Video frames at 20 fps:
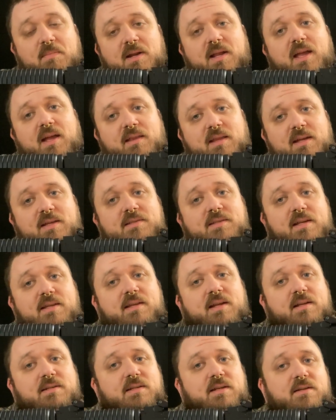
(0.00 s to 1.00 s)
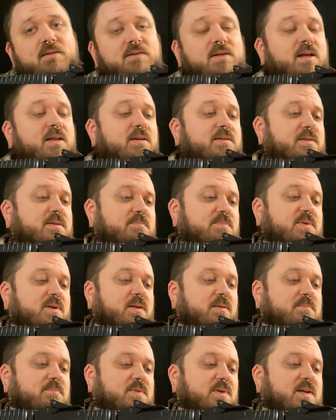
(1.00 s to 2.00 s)
again, like I said, $1,900 is
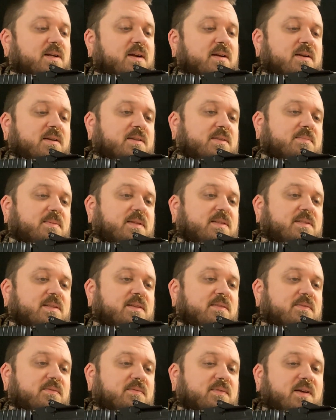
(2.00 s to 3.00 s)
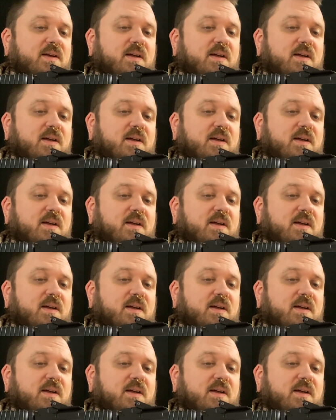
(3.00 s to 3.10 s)
pretty darn expensive,